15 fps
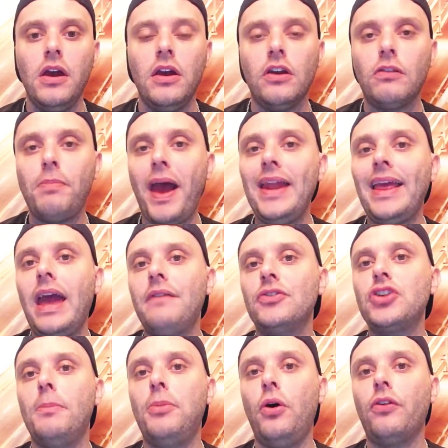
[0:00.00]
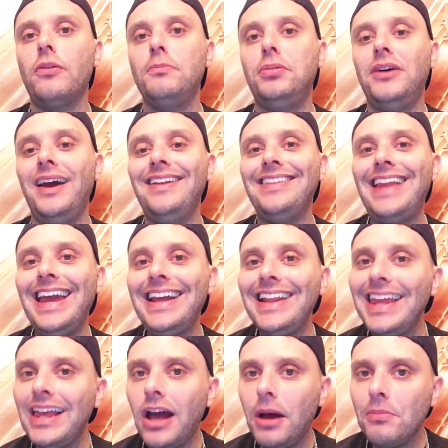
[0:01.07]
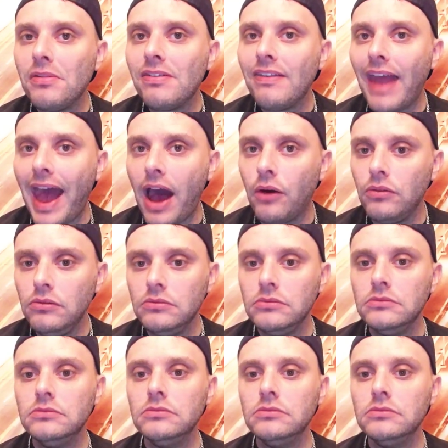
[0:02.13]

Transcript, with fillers: His batting average on balls in play likely comes down